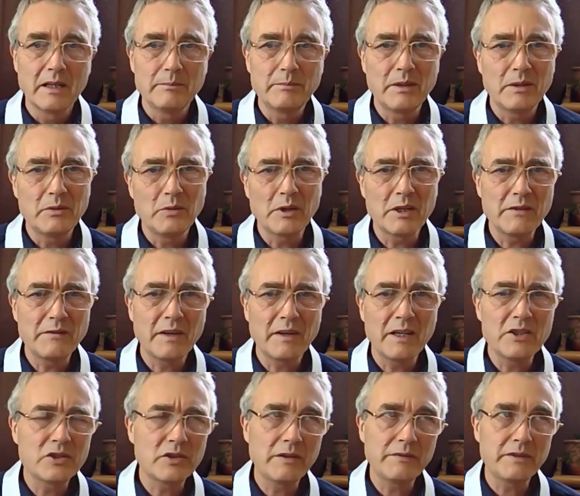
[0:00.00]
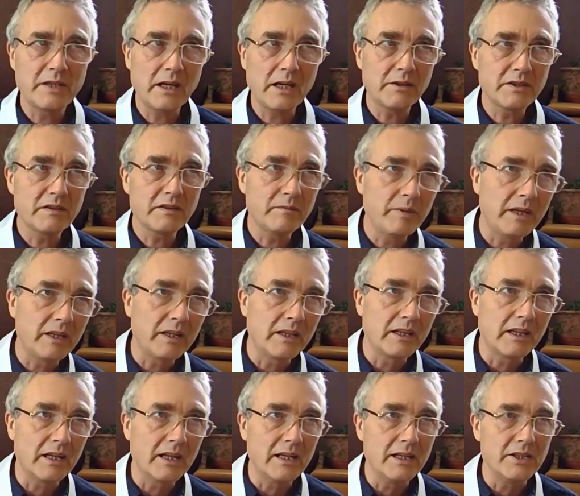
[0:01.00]
But what if I drift out of being
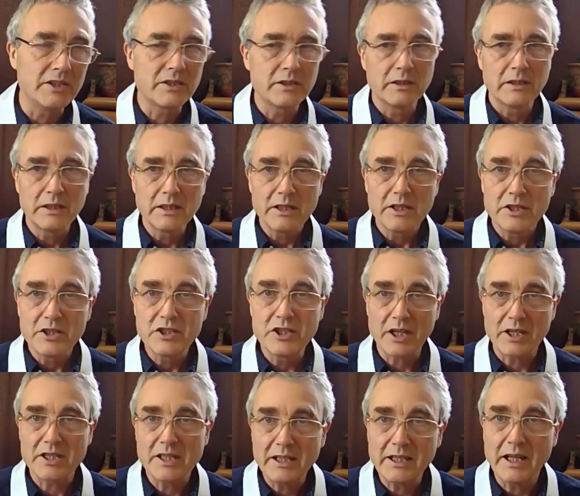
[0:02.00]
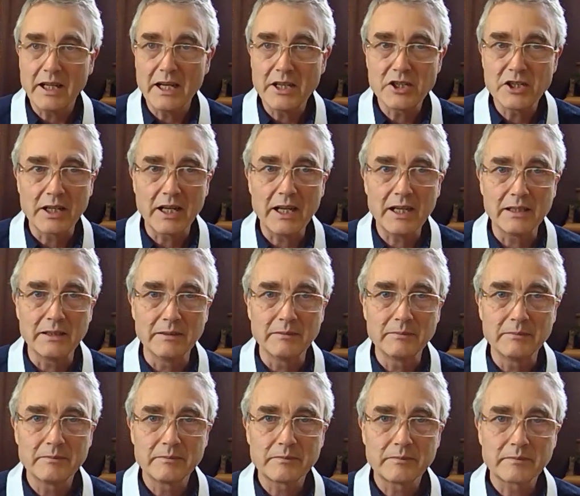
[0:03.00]
engaged? Just engage again.
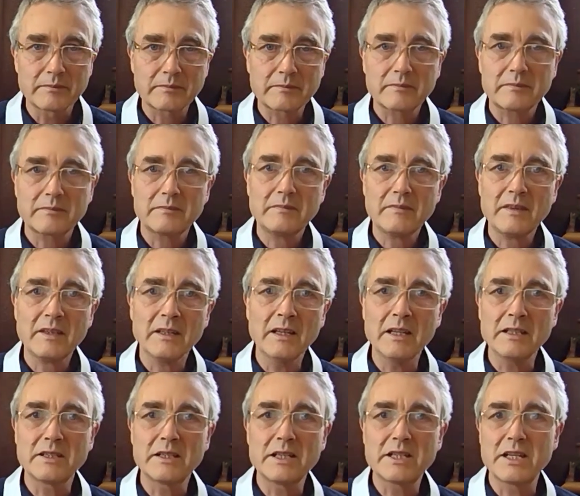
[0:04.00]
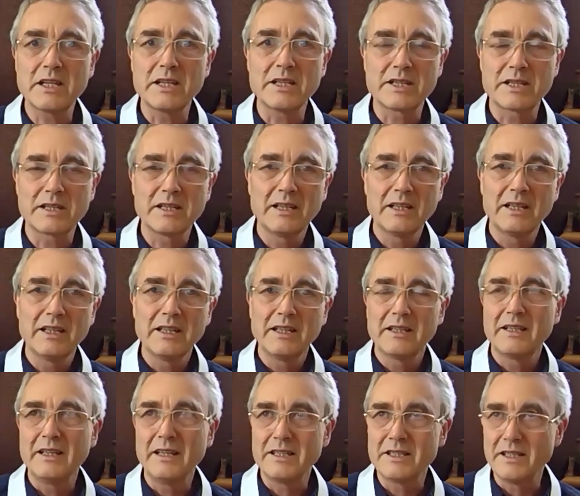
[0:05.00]
And this is,
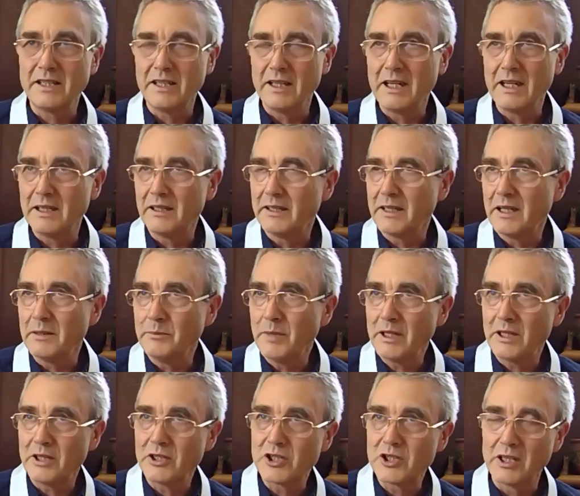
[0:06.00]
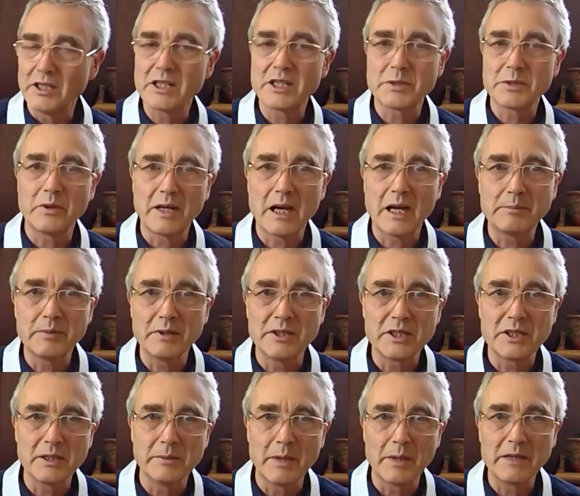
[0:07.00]
isn't it, in miniature, this is what happens
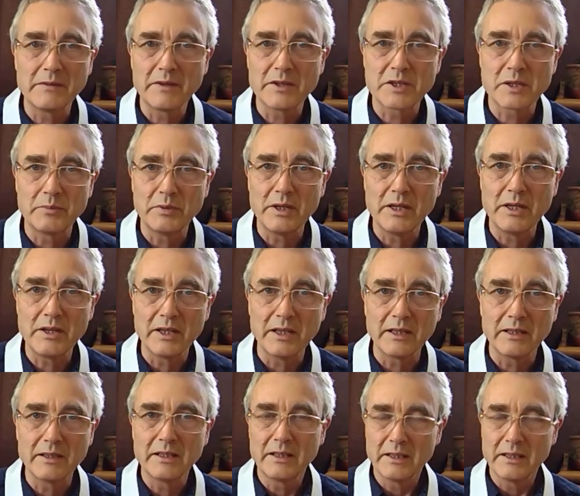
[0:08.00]
in the mindfulness of breathing.